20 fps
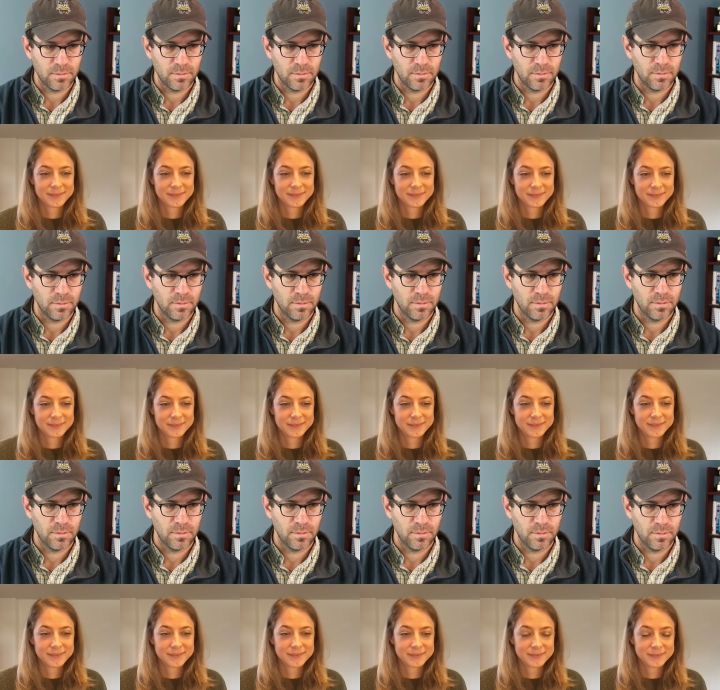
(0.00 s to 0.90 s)

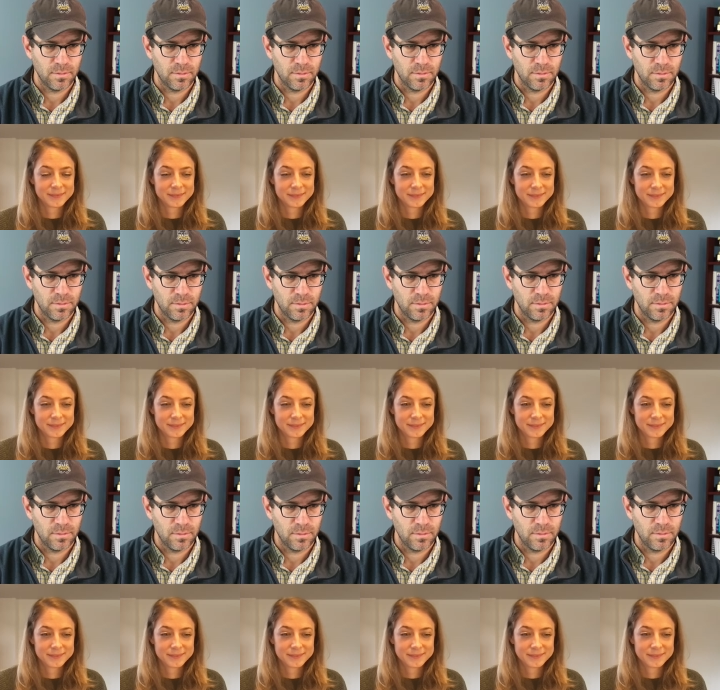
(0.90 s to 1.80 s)

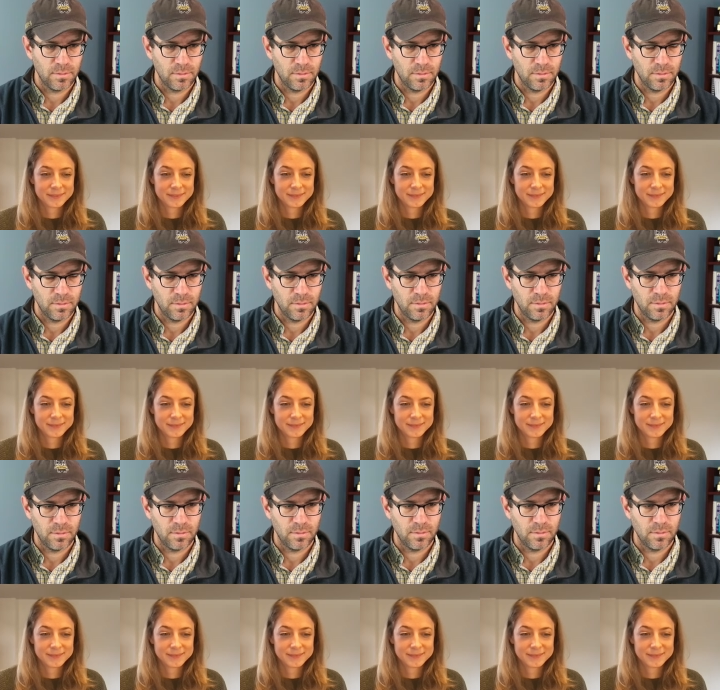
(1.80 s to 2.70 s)

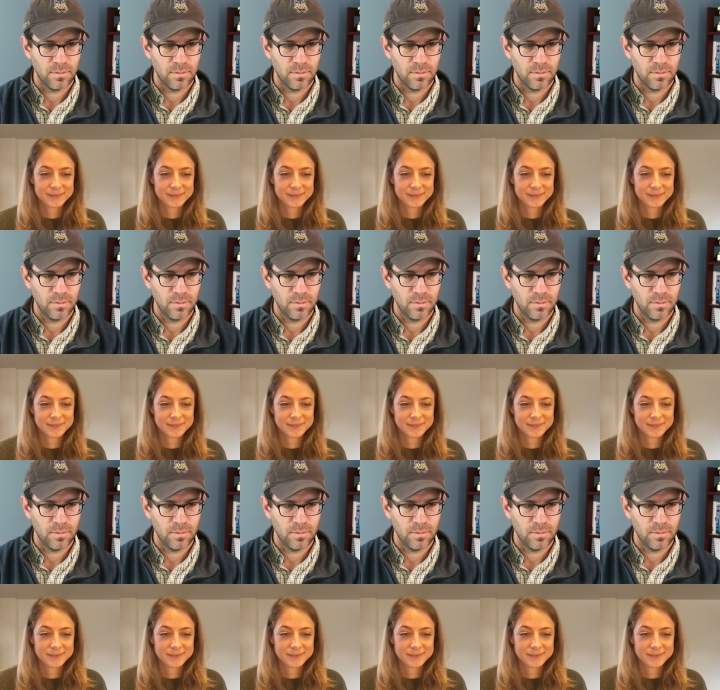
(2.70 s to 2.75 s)
(silence)